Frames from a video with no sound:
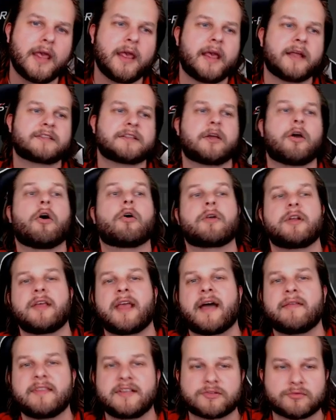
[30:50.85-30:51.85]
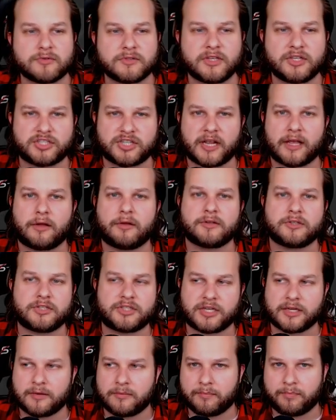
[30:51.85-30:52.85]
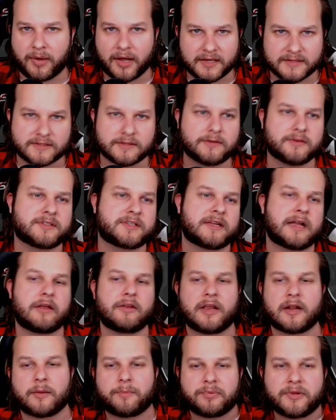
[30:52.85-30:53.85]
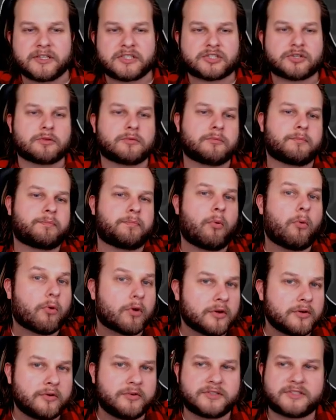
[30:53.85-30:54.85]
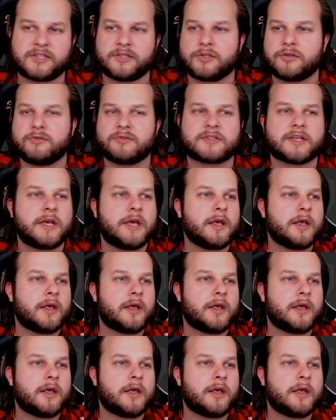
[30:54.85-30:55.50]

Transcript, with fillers: It's like already had these really challenging puzzles, and now you got to play certain portals and use